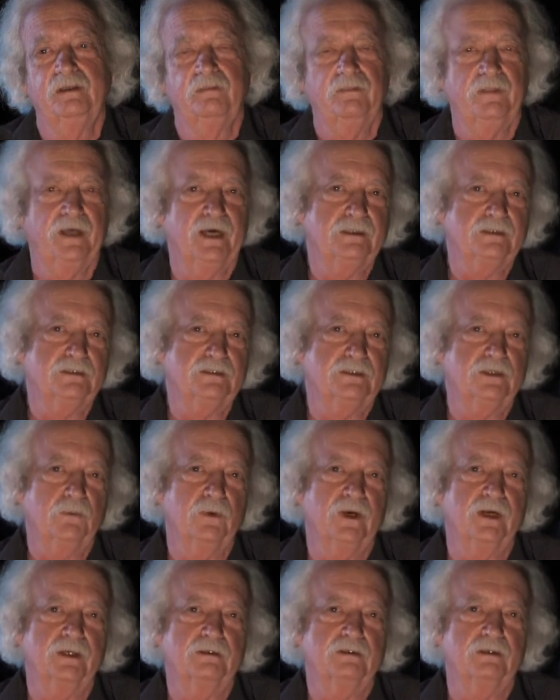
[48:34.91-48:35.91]
Then she
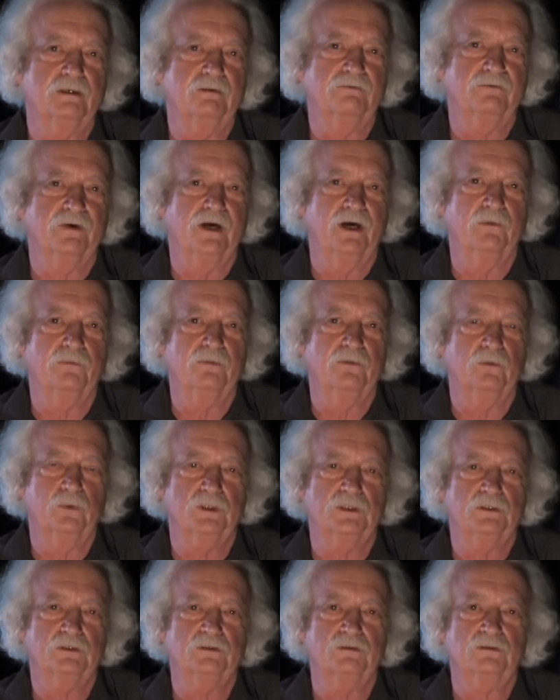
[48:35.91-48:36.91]
went and found the
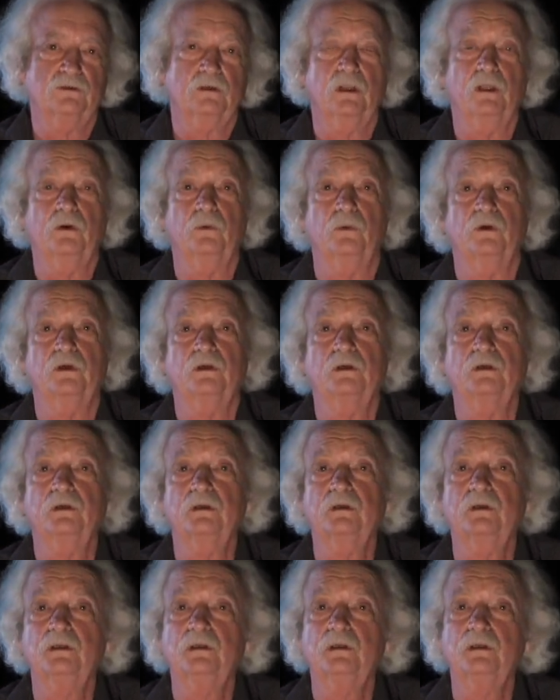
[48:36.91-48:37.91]
witch's cloak.
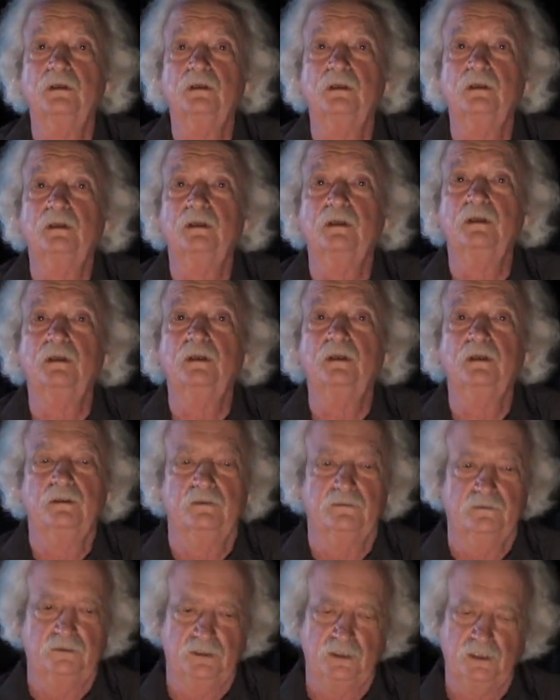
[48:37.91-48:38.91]

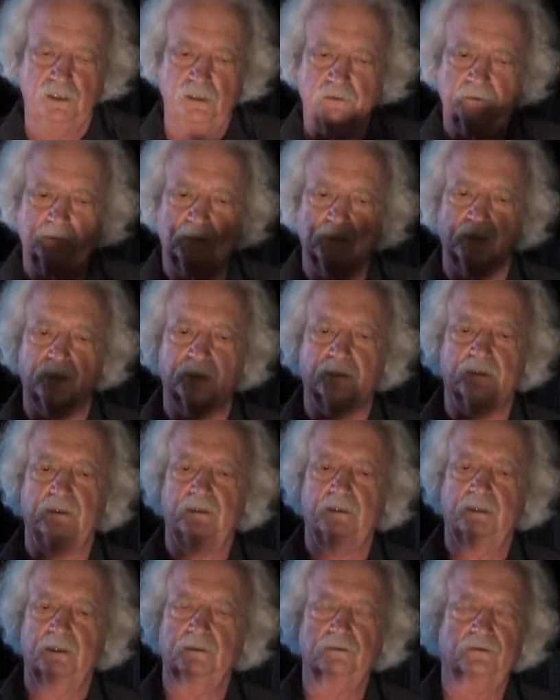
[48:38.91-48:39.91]
She looked at it
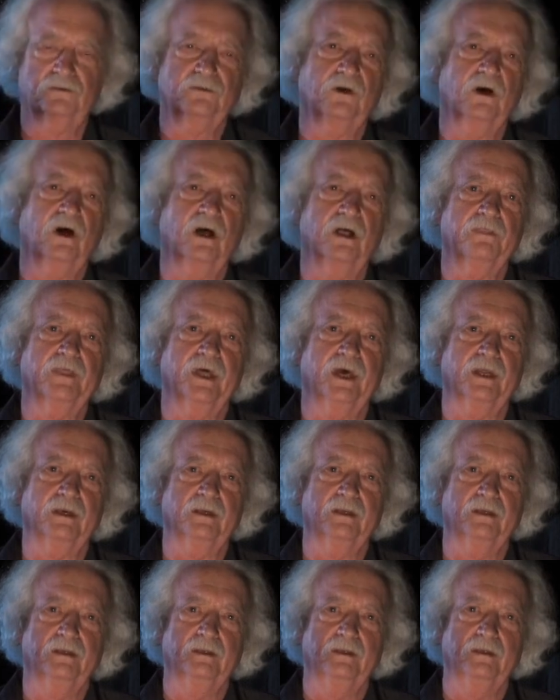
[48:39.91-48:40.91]
and saw that
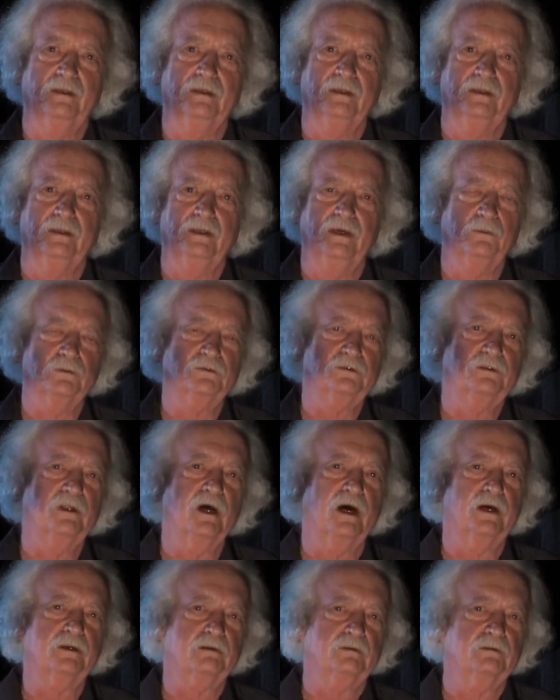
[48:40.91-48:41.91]
it was
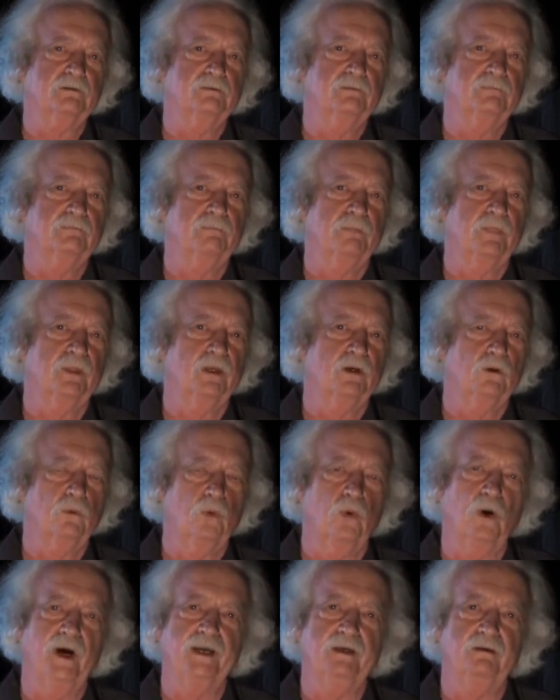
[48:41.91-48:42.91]
not
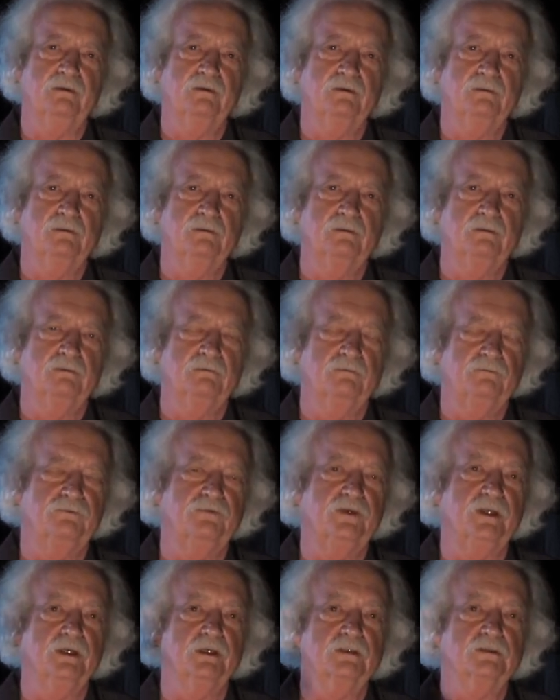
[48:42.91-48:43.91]
quite
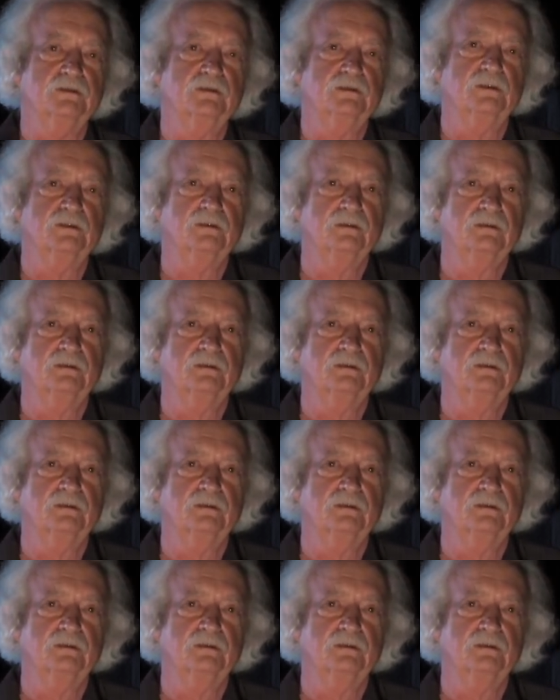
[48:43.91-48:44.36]
finished.